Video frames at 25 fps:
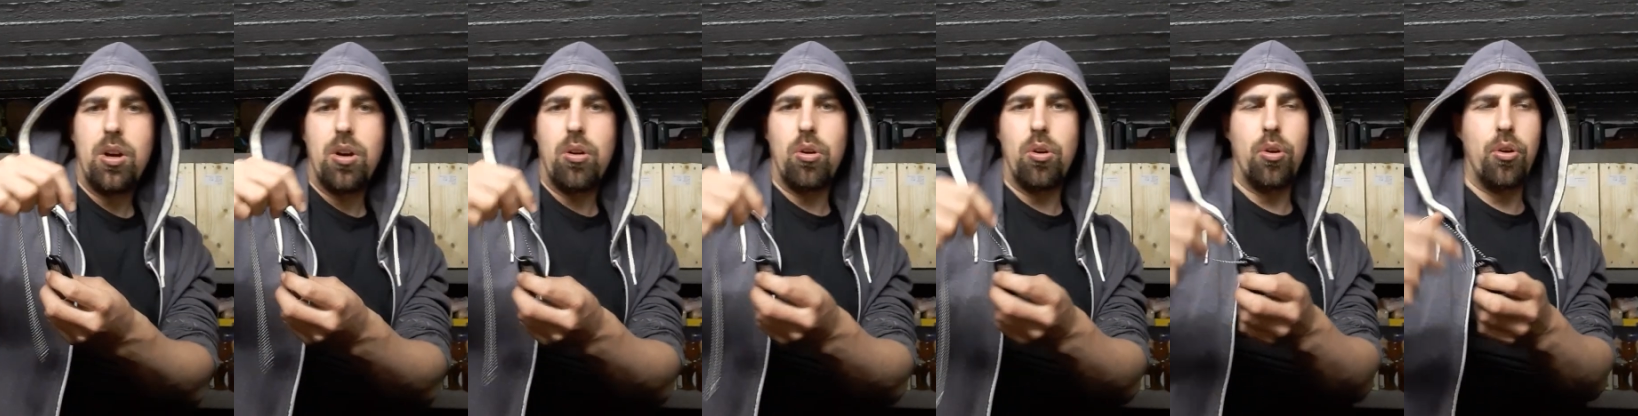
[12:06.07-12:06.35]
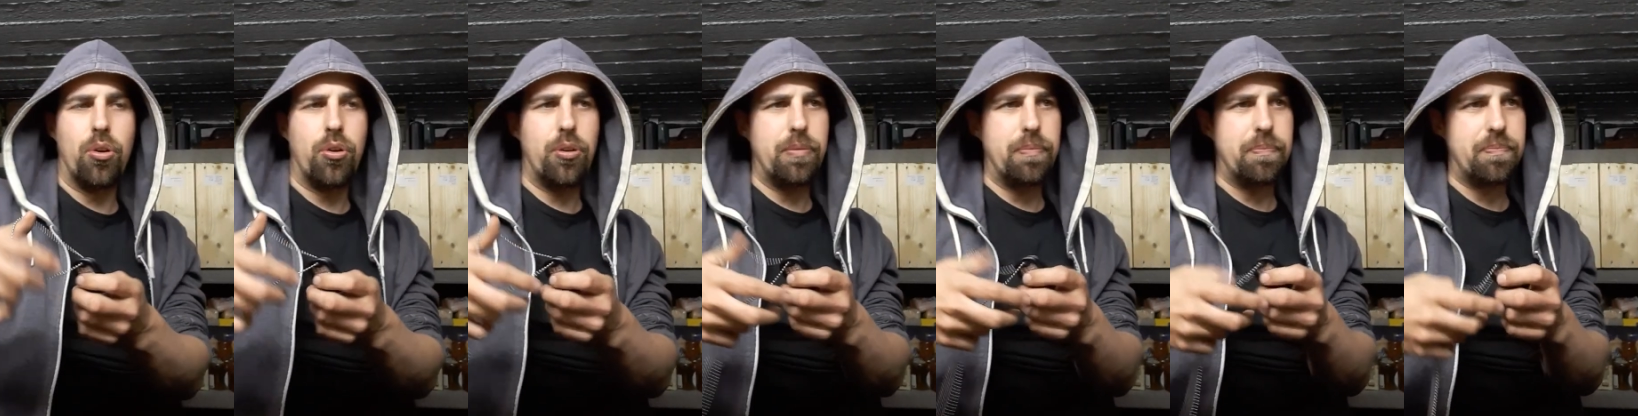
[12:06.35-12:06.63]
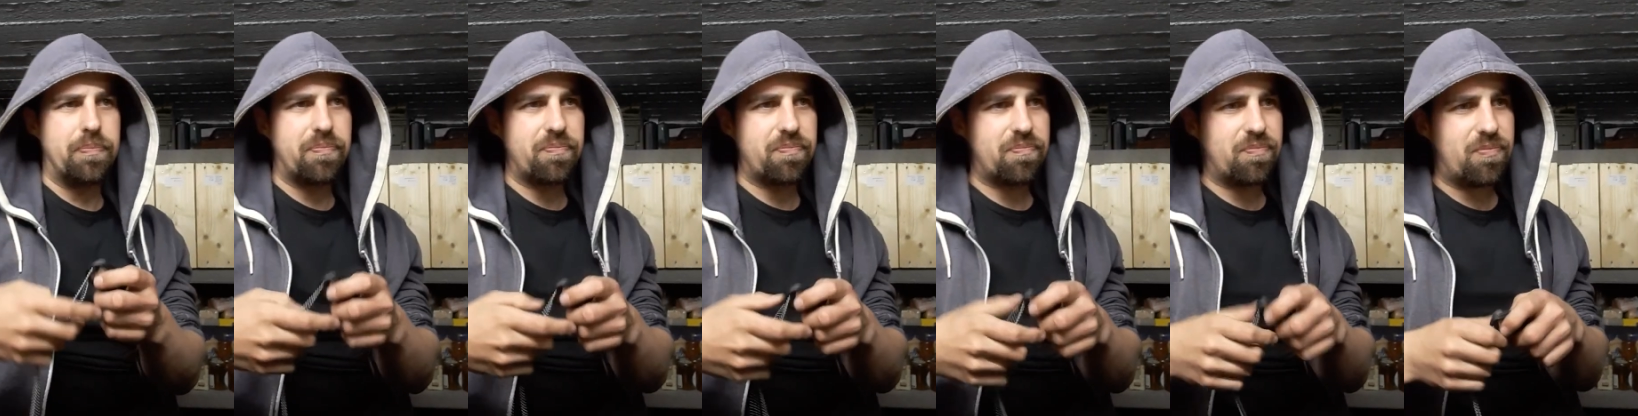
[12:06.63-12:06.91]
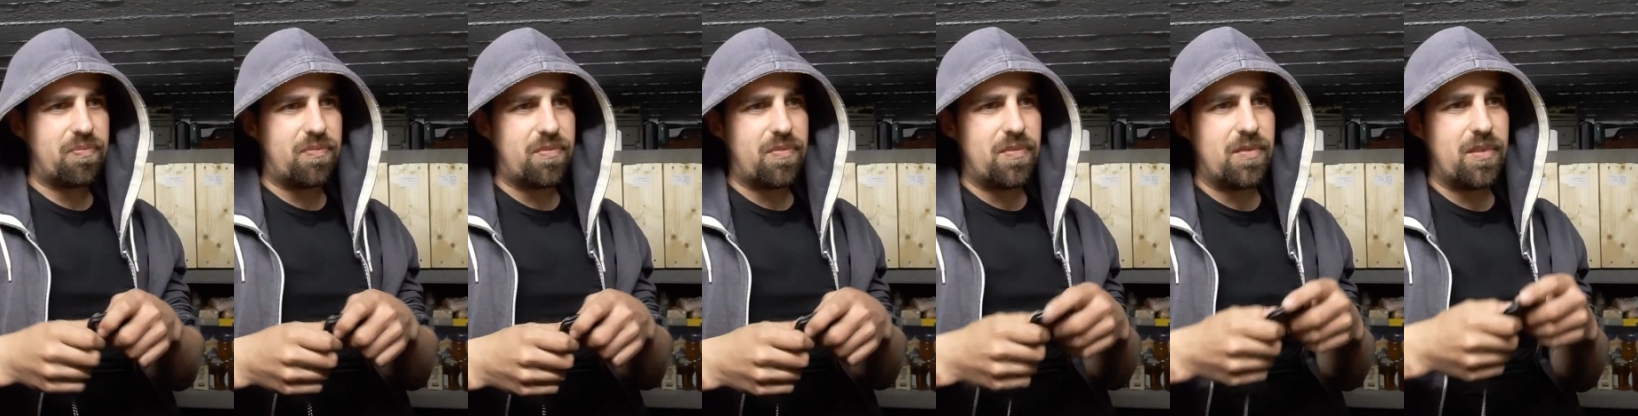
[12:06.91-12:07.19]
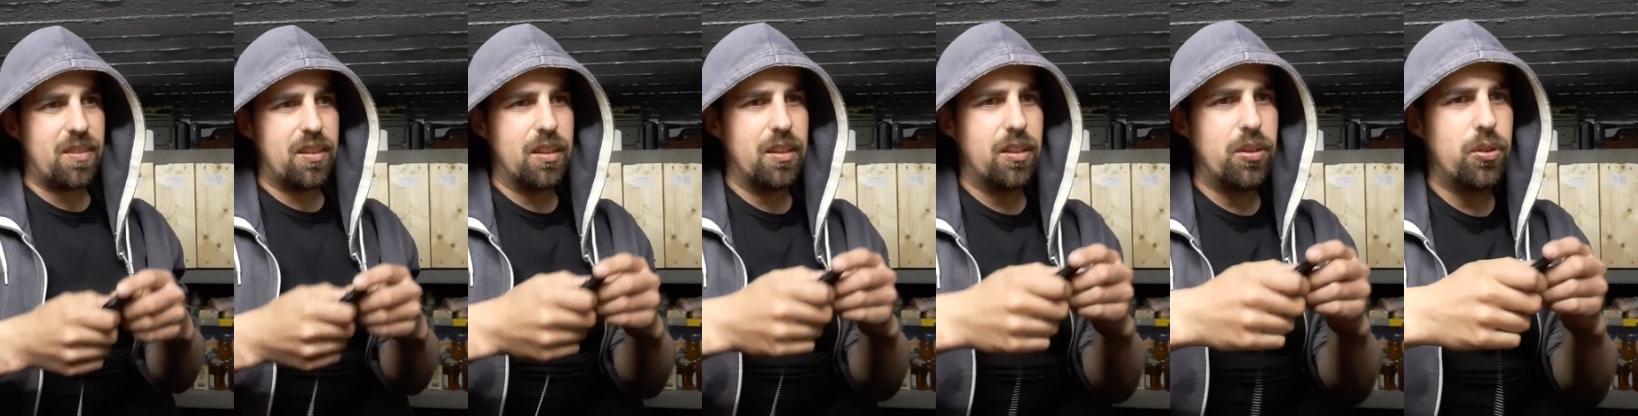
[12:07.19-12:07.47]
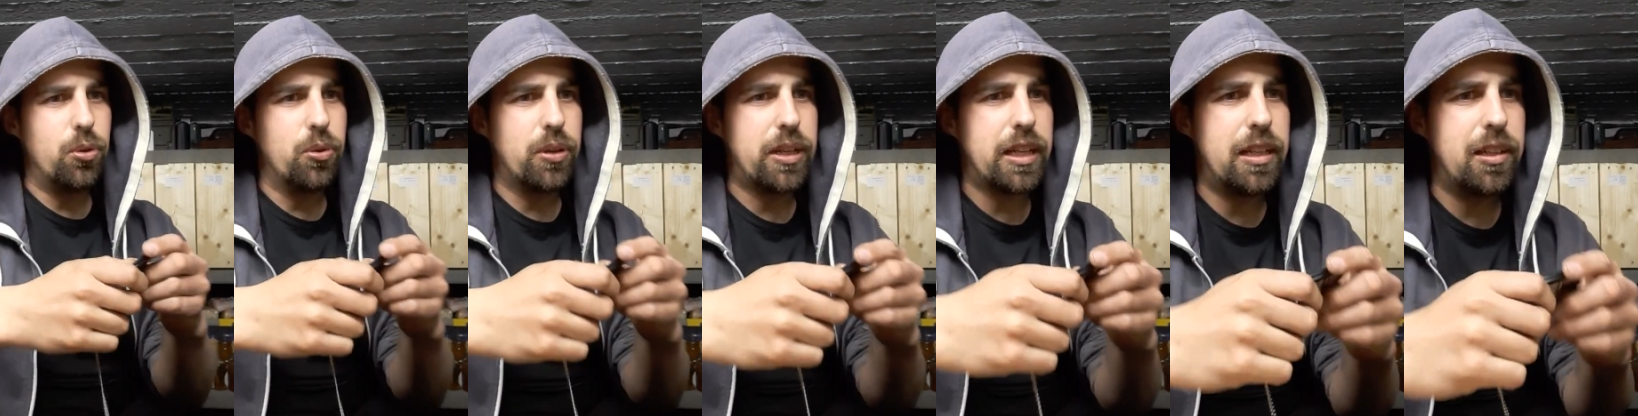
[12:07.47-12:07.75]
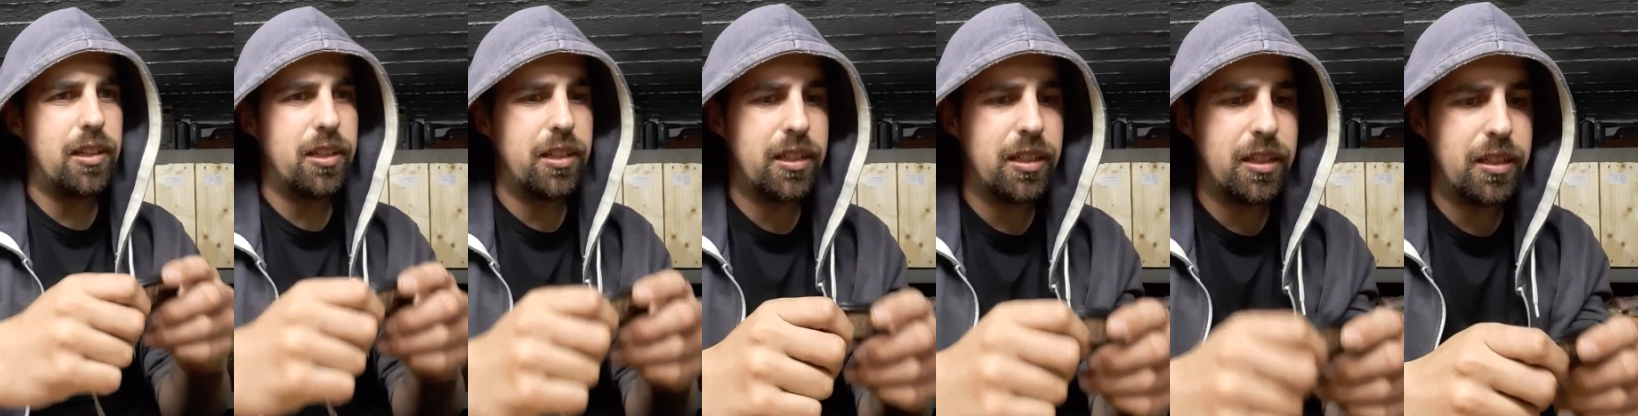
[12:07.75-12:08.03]
or you
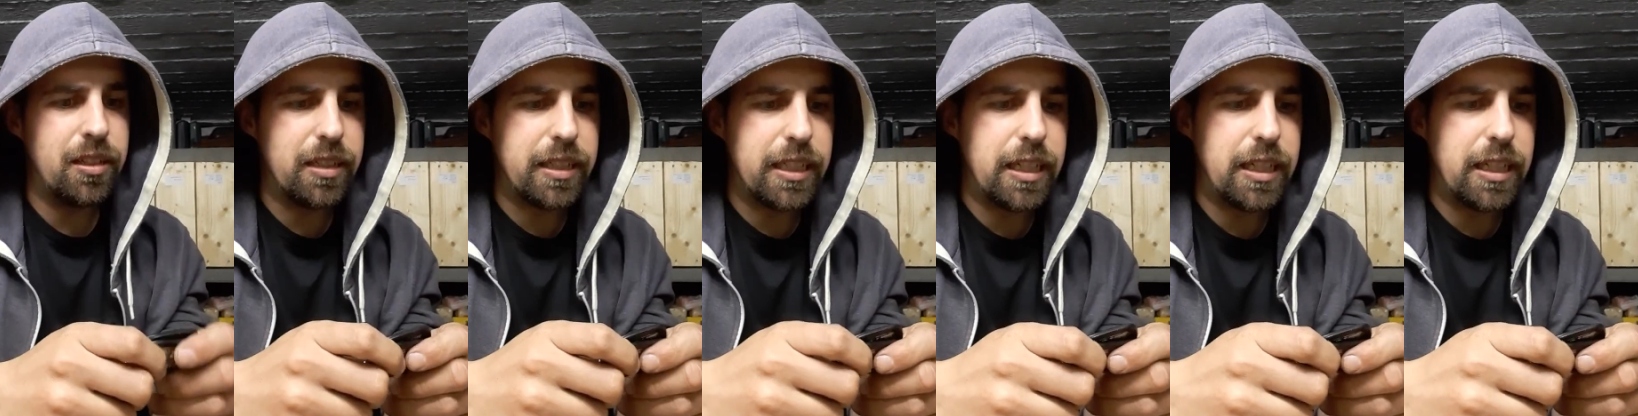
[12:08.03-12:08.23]
can